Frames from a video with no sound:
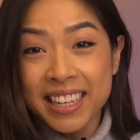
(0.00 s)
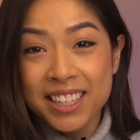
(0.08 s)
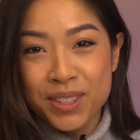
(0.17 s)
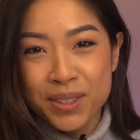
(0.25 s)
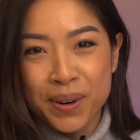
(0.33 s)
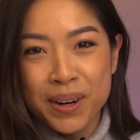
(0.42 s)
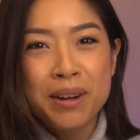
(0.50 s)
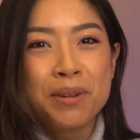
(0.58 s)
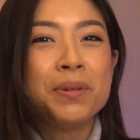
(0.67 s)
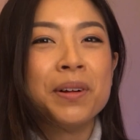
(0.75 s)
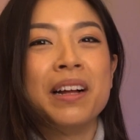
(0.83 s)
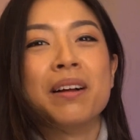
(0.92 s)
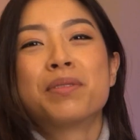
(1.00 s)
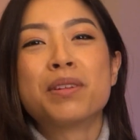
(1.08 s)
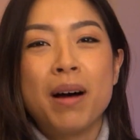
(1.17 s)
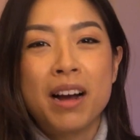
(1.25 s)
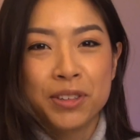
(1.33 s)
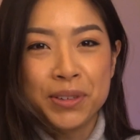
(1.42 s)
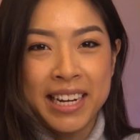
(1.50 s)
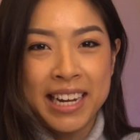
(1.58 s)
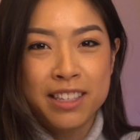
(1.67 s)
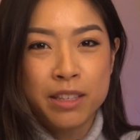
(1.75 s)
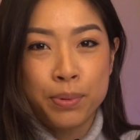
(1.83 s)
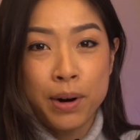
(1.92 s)
like Sora will help
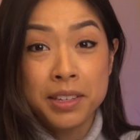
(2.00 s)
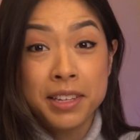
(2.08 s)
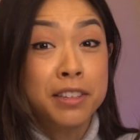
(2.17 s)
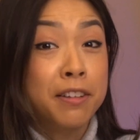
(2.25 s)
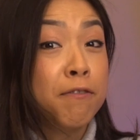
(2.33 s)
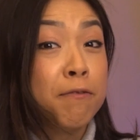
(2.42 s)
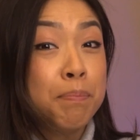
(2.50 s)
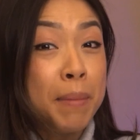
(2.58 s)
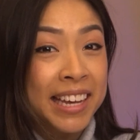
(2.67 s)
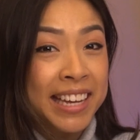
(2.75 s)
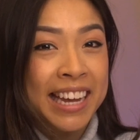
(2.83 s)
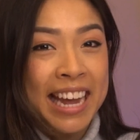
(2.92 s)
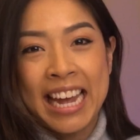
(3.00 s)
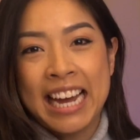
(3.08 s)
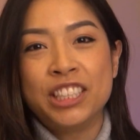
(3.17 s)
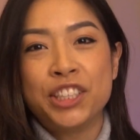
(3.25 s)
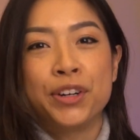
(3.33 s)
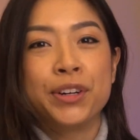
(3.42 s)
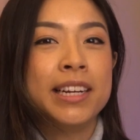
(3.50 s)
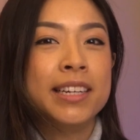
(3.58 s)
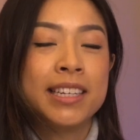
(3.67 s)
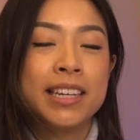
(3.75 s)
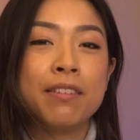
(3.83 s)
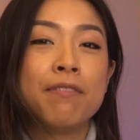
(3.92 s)
democratize the process of making A
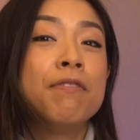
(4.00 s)
I-generated